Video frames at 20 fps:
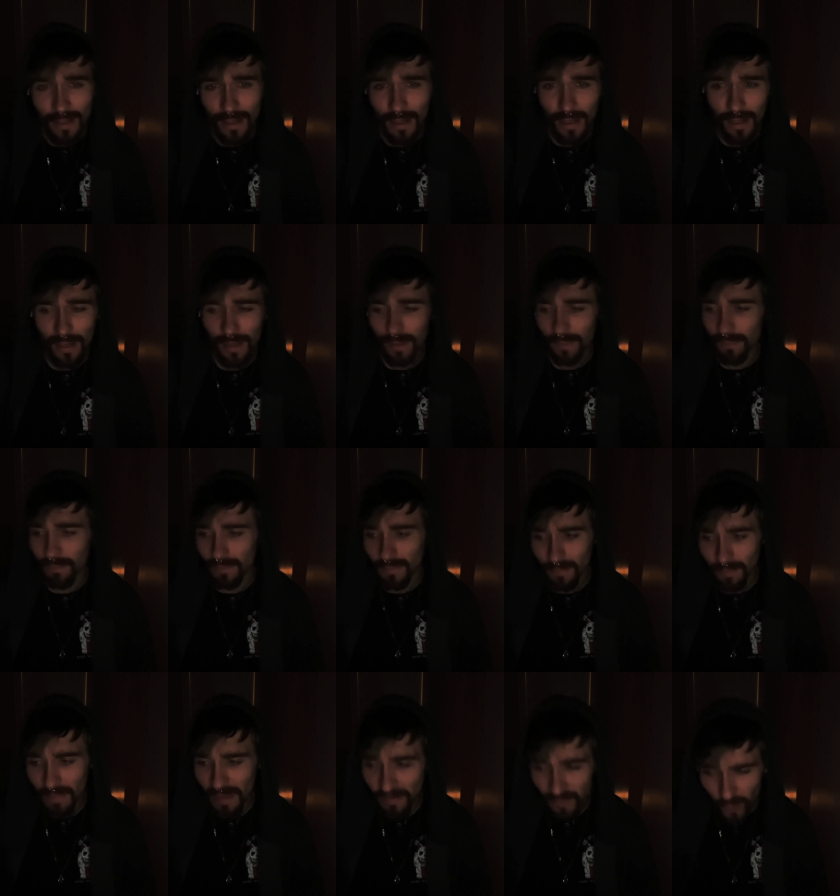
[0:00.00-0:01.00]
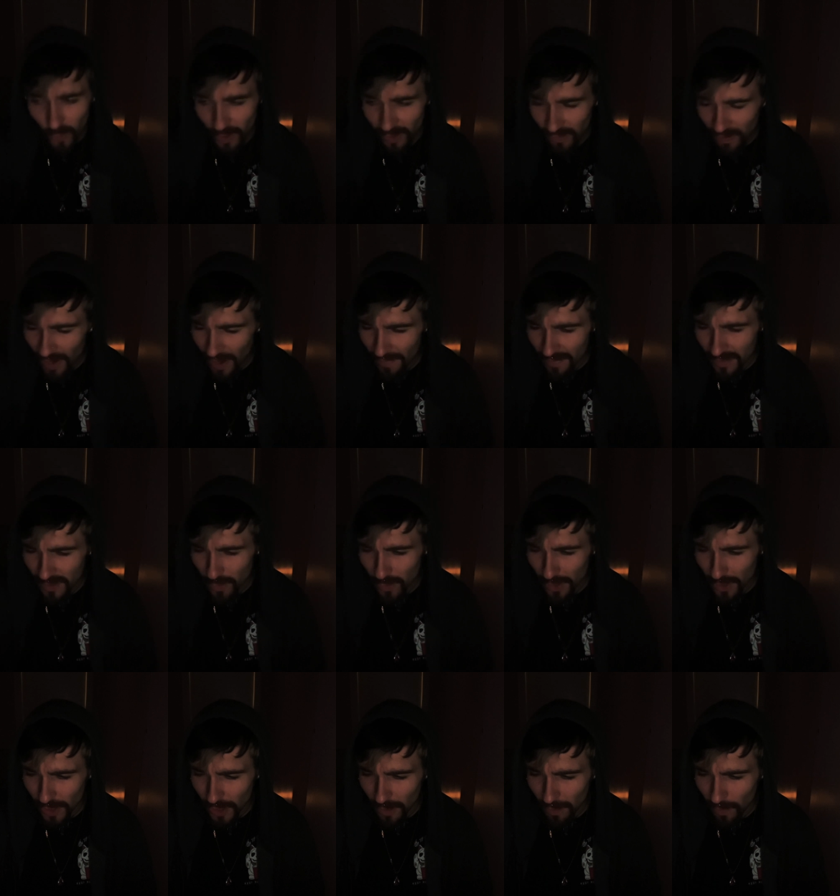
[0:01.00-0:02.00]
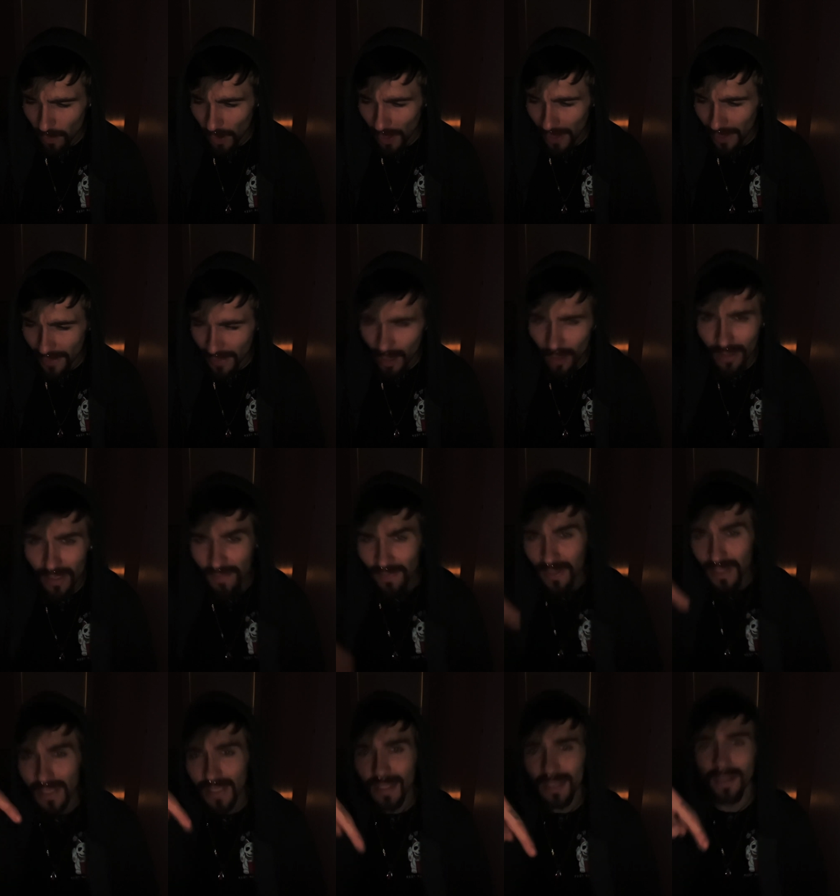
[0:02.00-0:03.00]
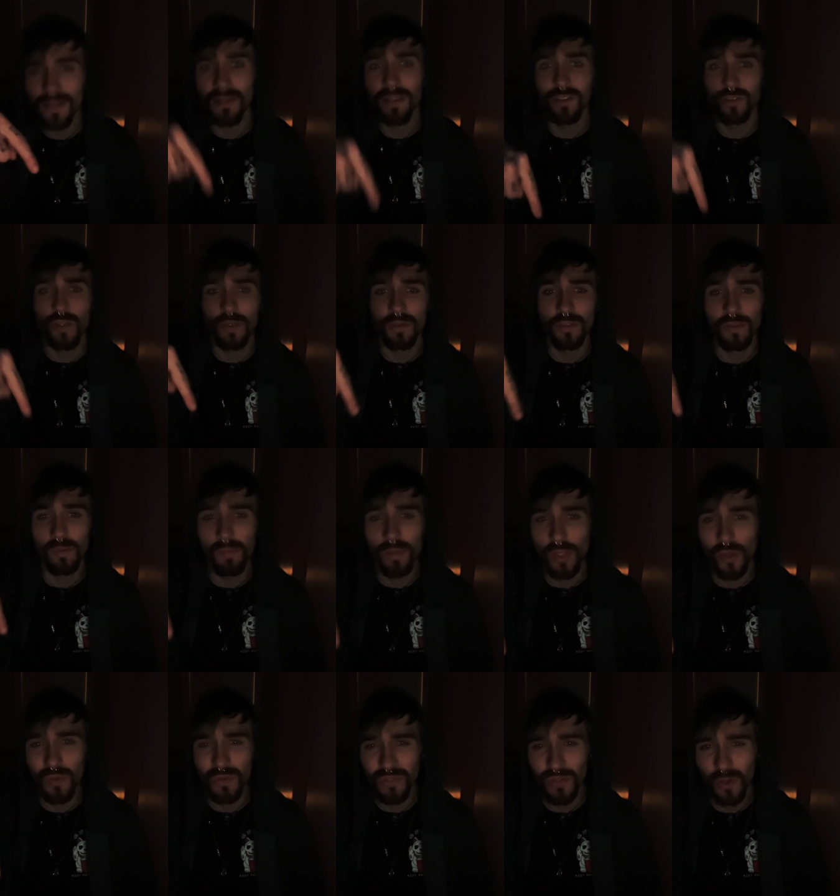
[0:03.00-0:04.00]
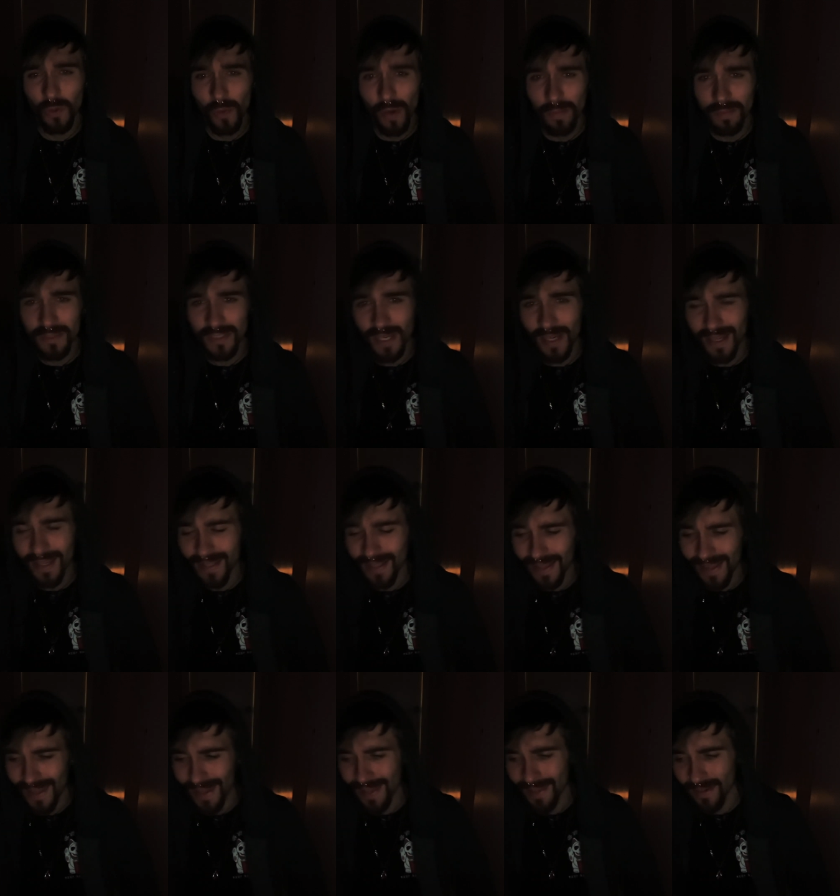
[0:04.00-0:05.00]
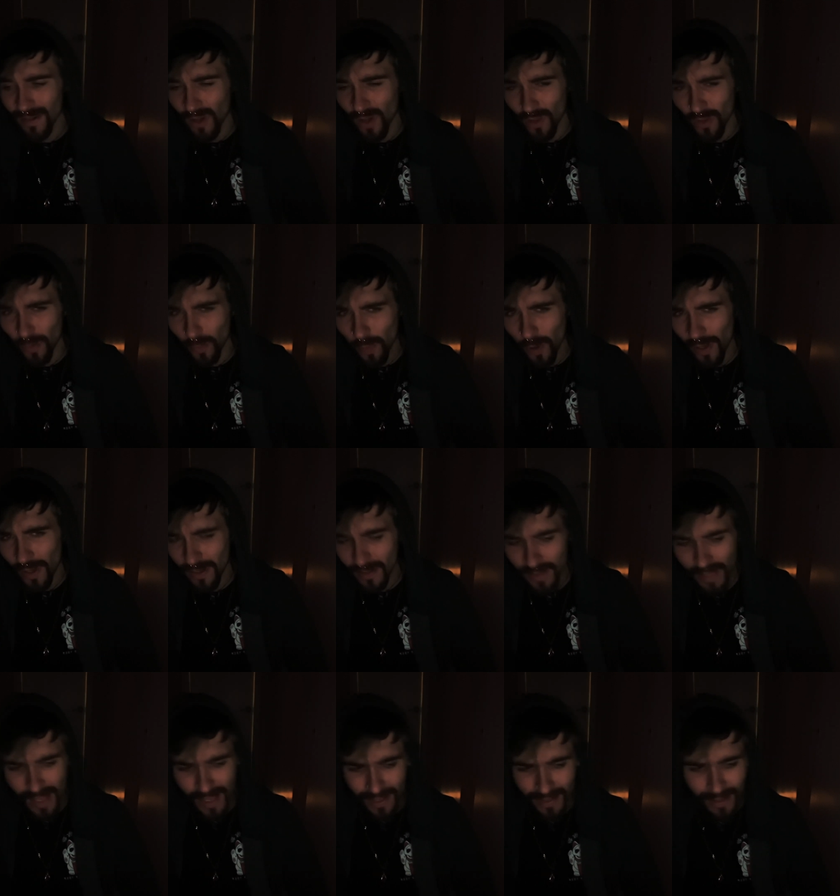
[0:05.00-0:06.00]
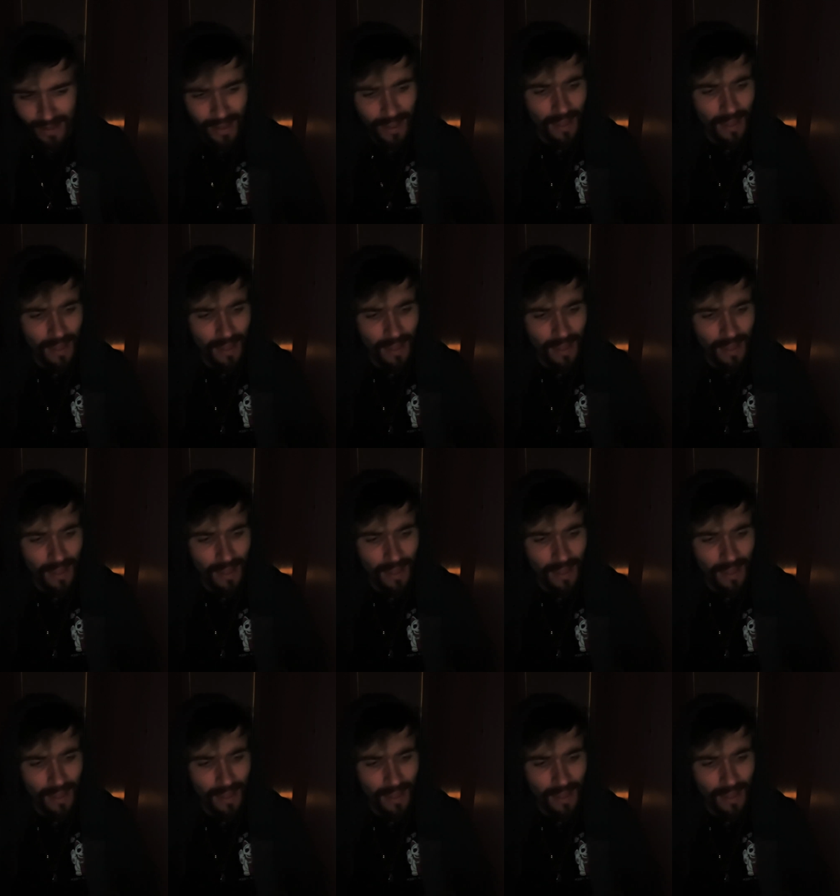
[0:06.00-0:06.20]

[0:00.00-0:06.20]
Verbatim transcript: Um, 45 is a really good brand. I'll leave a link in the description below to their website and all their product line.